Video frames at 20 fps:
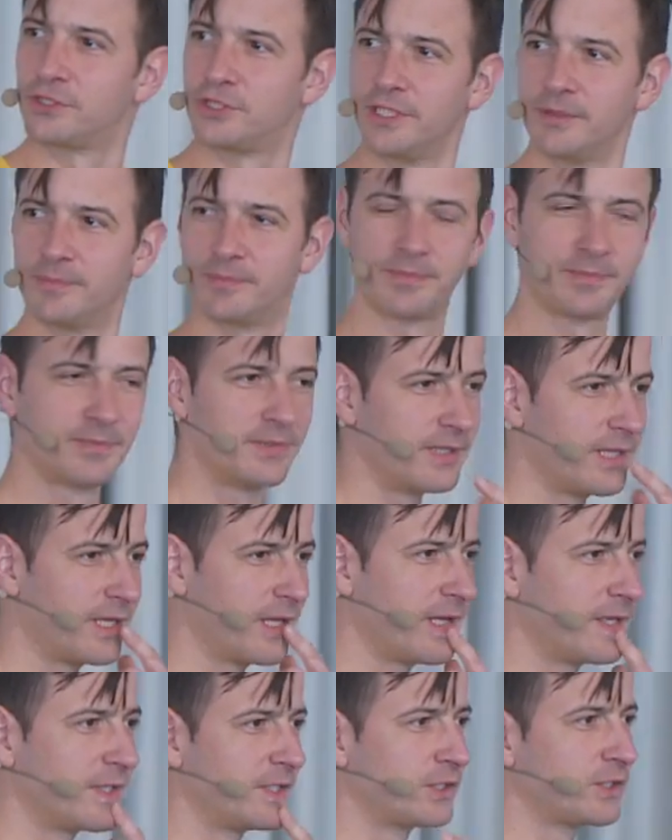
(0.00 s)
cheap
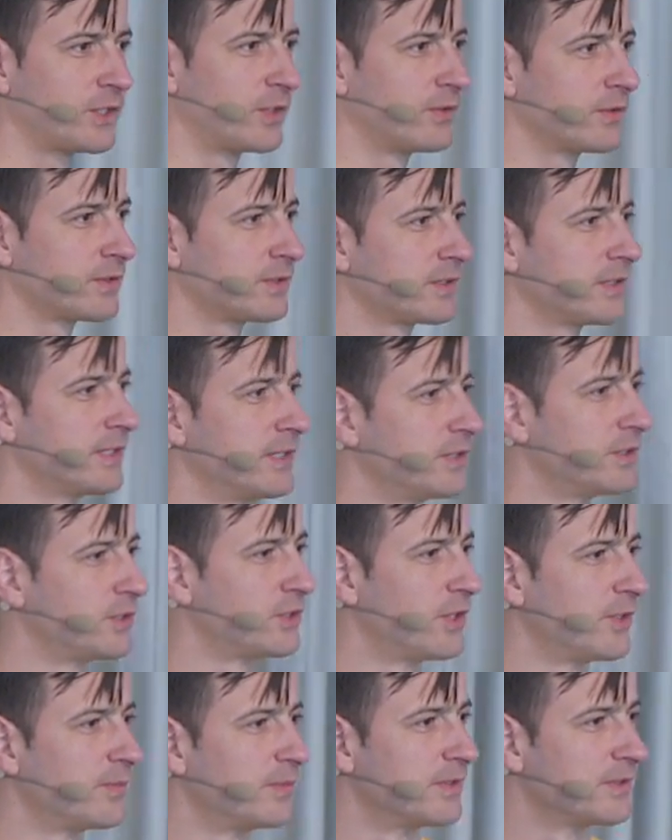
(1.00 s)
uh, jokes in
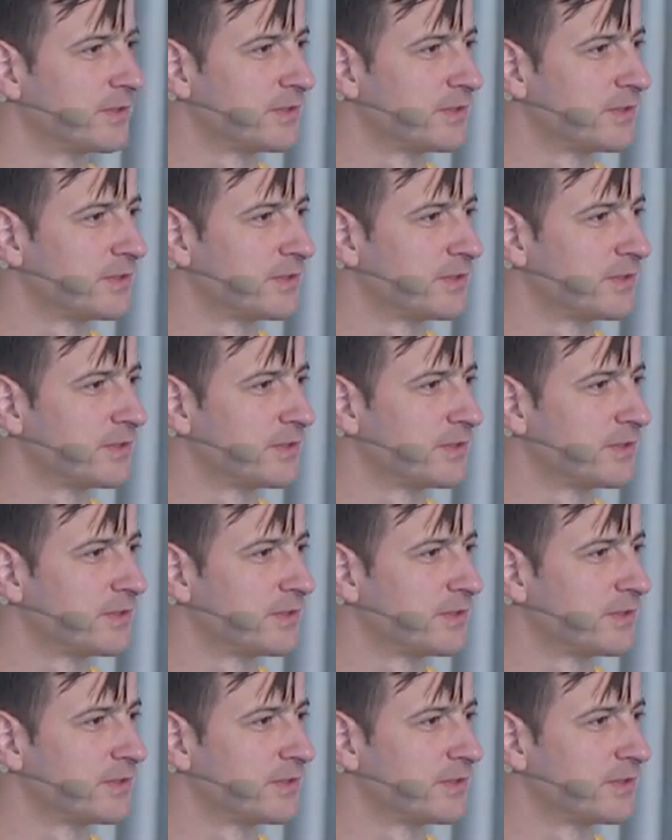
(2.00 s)
German,